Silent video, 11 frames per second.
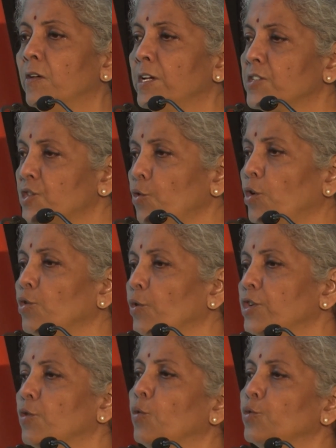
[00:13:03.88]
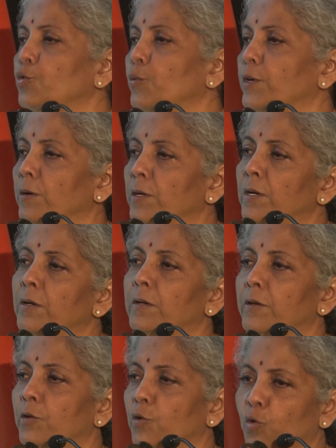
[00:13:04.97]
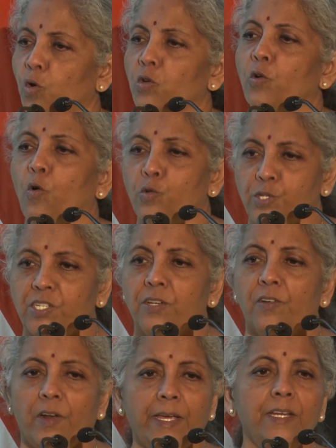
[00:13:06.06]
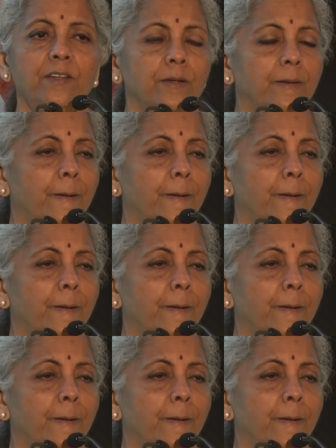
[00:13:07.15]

is not going to go through a roller coaster ride.